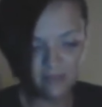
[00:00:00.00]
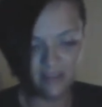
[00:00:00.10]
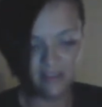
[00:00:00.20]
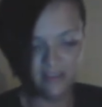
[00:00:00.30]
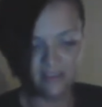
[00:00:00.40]

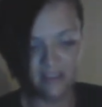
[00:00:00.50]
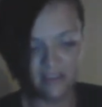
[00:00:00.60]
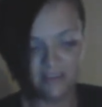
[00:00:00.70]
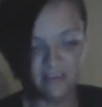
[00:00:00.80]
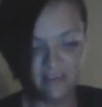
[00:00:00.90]
I'm glad
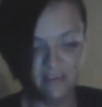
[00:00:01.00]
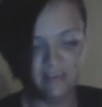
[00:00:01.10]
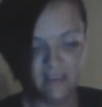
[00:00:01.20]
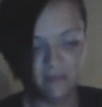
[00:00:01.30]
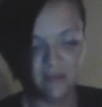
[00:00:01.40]
I
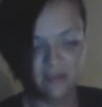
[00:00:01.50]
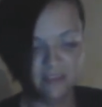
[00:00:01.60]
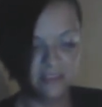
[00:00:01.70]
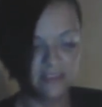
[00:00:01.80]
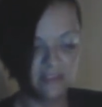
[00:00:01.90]
actually come
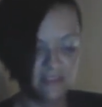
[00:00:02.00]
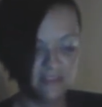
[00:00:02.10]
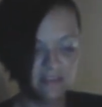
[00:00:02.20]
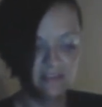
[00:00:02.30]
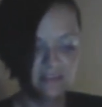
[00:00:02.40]
across
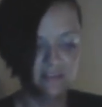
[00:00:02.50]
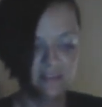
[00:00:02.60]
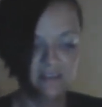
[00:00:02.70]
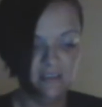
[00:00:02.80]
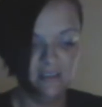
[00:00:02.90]
this.
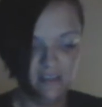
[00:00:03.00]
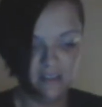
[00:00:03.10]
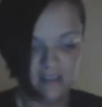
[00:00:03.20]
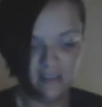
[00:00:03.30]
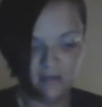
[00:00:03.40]

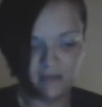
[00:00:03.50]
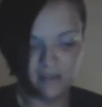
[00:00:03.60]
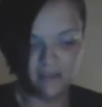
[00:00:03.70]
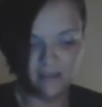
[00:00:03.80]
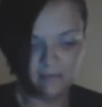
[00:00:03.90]

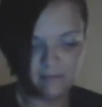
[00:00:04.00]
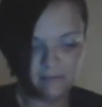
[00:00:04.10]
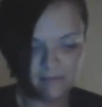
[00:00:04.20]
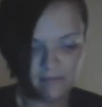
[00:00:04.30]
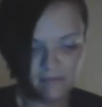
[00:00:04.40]
Okay.
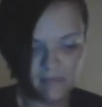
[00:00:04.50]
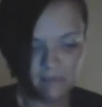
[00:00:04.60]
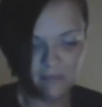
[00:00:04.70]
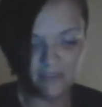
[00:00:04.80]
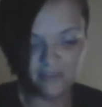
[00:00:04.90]

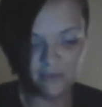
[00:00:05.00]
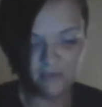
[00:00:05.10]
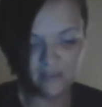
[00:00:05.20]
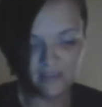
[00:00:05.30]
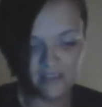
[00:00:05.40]
But
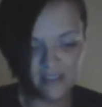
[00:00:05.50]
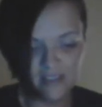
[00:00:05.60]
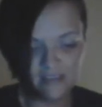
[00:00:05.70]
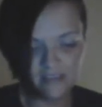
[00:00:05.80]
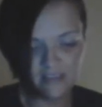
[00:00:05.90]
Jordan's
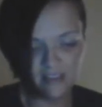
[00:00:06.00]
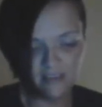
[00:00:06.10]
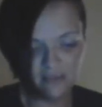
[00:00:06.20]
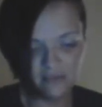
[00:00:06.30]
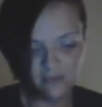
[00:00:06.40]
case
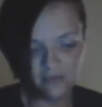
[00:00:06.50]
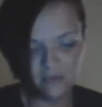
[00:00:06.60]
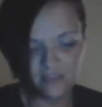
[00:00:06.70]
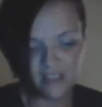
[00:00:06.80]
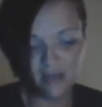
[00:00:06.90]

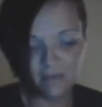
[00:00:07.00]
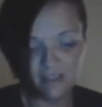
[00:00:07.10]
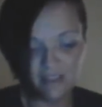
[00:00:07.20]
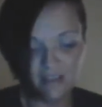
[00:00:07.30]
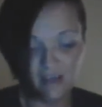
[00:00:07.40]
underscores
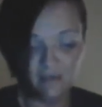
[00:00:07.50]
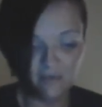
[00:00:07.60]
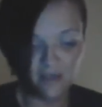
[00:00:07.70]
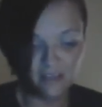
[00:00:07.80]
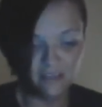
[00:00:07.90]
how many
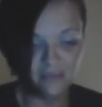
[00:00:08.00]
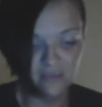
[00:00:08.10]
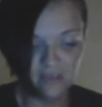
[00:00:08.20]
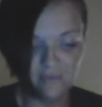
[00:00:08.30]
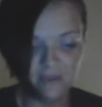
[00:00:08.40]

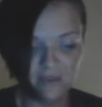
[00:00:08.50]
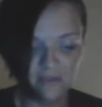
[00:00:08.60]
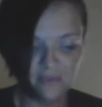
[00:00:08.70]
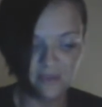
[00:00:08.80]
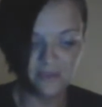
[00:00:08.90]
nonviolent drug
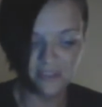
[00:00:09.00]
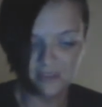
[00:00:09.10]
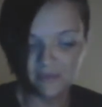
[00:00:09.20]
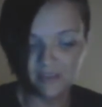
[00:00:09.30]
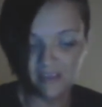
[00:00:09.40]
offenders are
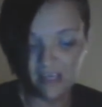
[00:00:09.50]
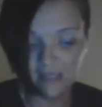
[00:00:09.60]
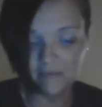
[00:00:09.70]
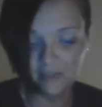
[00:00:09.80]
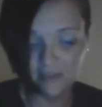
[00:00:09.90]
serving
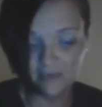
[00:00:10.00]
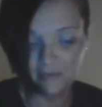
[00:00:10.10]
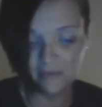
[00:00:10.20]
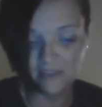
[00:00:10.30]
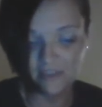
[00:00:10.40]
life
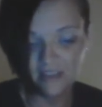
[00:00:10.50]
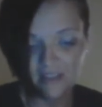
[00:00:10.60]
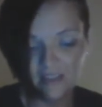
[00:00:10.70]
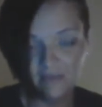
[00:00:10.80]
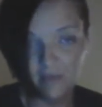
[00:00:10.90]
terms
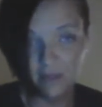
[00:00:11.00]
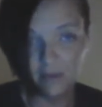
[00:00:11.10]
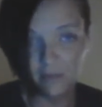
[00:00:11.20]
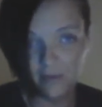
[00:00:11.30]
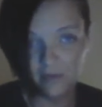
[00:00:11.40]
in
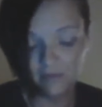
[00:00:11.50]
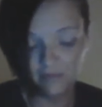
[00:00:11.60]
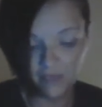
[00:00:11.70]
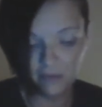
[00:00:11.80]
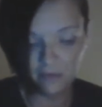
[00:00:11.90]

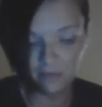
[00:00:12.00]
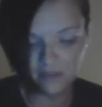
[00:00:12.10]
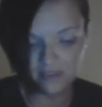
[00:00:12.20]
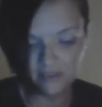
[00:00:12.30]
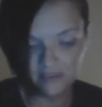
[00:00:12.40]

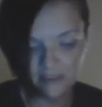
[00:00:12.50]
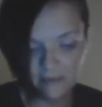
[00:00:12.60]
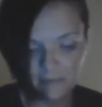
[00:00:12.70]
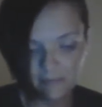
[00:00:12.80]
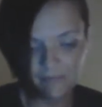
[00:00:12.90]
federal
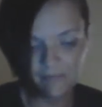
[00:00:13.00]
prisons.